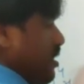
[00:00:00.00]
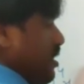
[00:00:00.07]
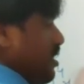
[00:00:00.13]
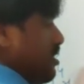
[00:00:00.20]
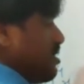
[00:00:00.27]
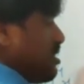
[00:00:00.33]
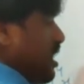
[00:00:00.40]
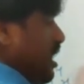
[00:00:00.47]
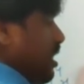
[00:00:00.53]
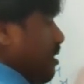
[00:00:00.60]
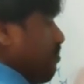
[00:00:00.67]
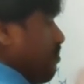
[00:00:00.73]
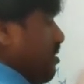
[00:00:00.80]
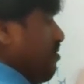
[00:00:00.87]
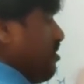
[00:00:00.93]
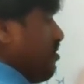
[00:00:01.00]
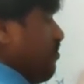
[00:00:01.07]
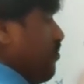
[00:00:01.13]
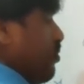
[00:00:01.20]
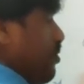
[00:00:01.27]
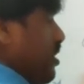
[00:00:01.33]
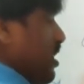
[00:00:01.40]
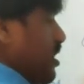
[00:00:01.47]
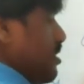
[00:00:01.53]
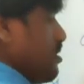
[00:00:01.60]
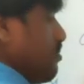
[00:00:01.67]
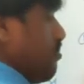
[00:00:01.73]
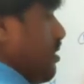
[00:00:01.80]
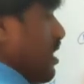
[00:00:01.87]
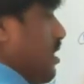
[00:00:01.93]
sin power 4x
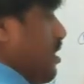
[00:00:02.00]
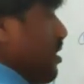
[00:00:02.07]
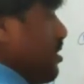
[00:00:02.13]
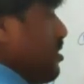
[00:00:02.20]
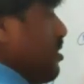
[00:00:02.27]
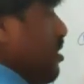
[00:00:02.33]
minus